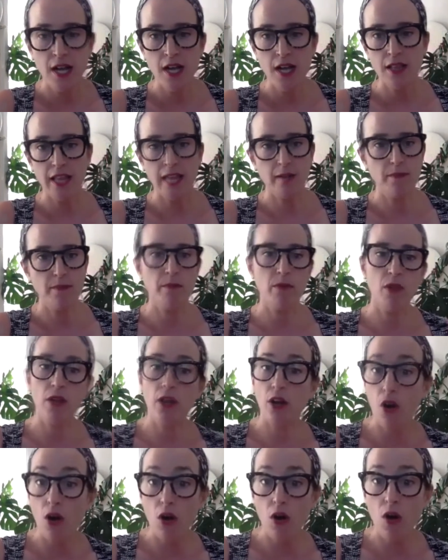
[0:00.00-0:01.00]
Like people like,
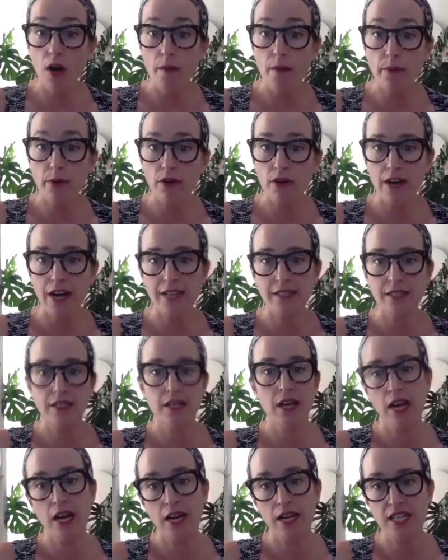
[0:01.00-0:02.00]
oh, I
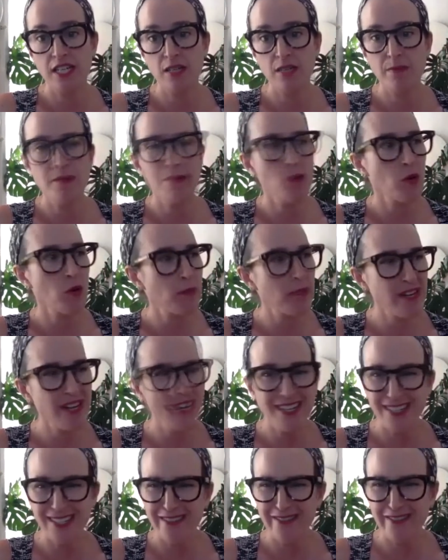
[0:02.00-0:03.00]
procrastinate. I need to be more
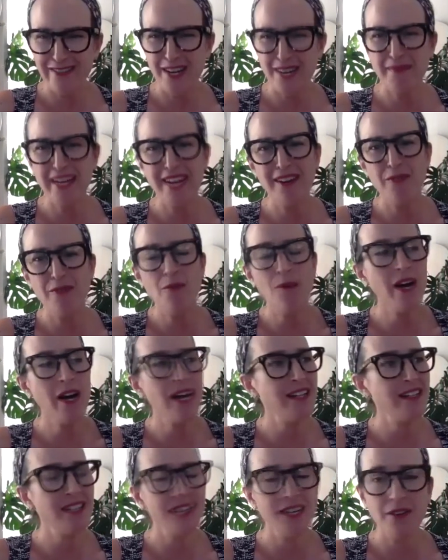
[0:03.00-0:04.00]
productive. And I'm like, what?
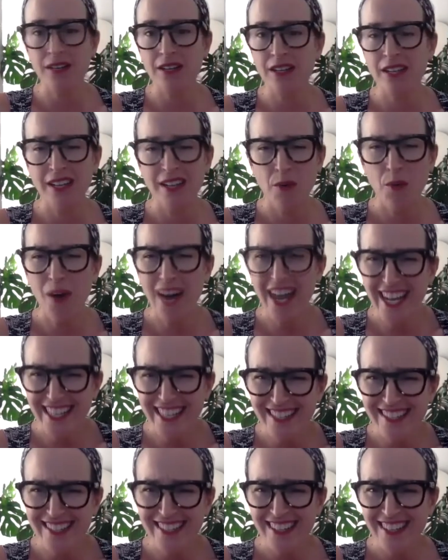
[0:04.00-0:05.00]

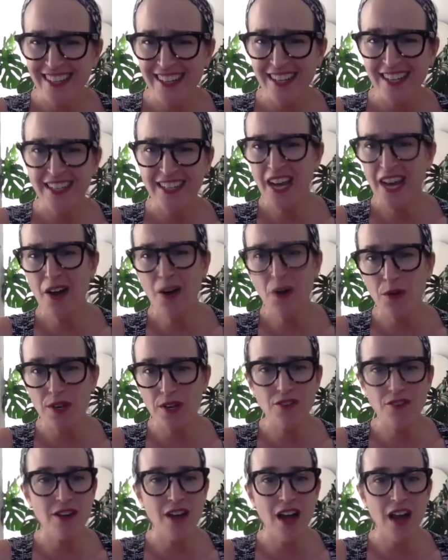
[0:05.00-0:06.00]
What? No,
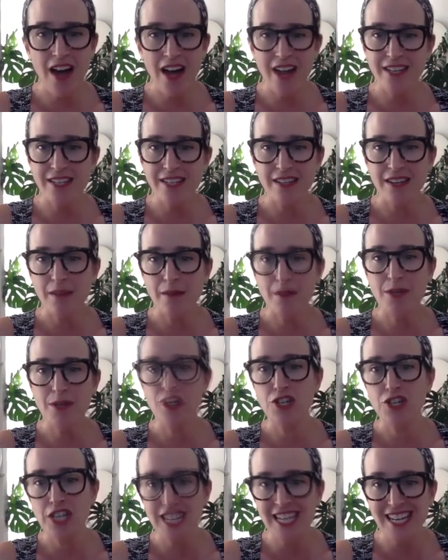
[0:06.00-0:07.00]
you're not a
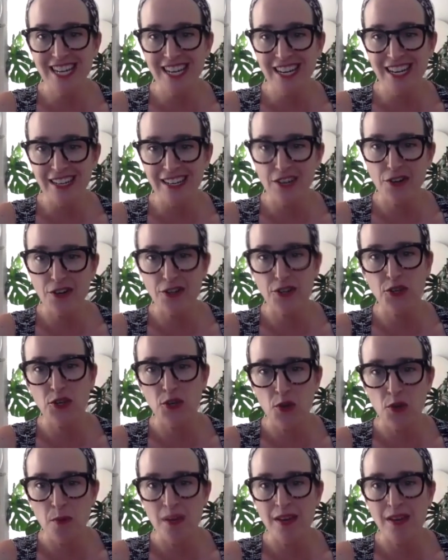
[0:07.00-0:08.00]
machine. You're a
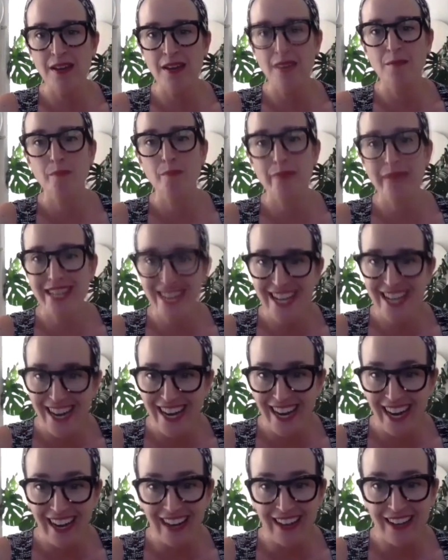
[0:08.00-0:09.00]
human
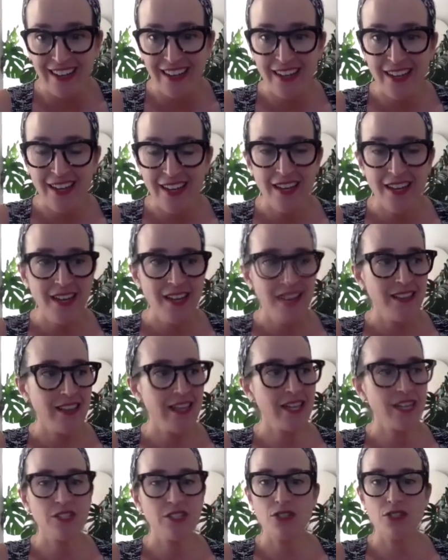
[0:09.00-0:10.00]
being.
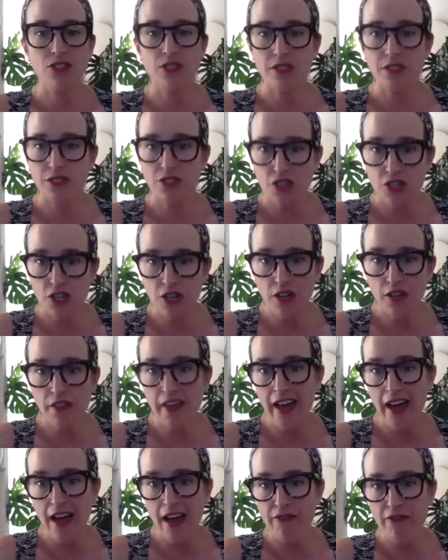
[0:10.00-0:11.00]
Like, chill
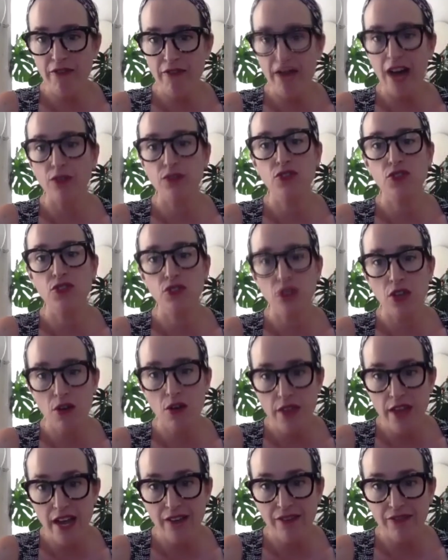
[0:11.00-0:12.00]
the F out, slow
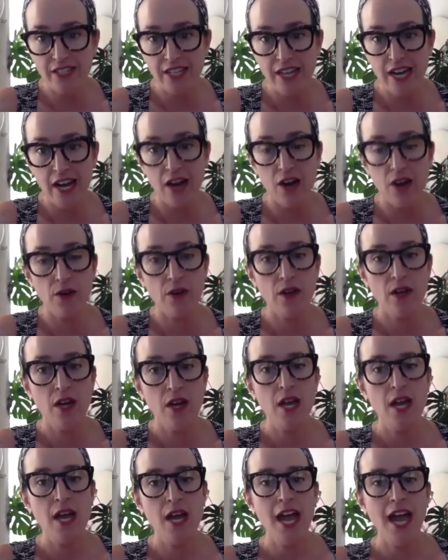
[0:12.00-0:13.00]
the F down,
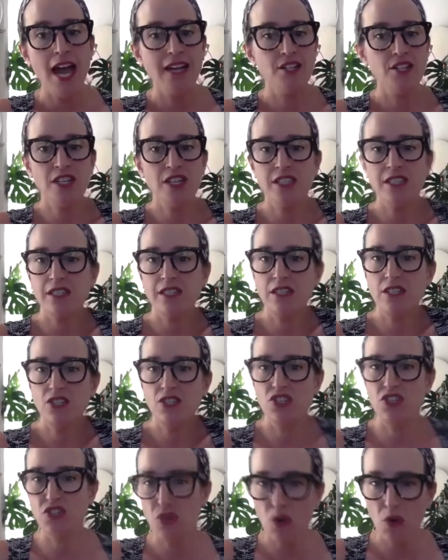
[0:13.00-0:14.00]
and just
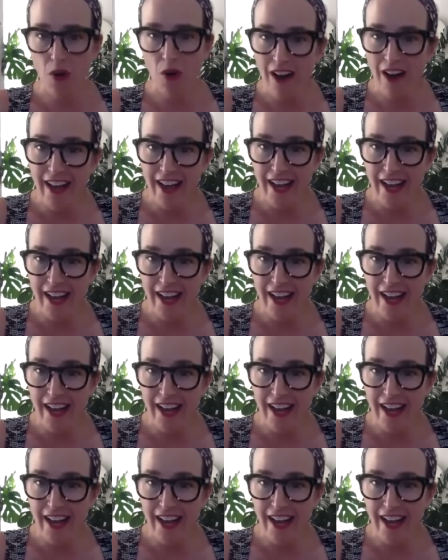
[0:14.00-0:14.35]
enjoy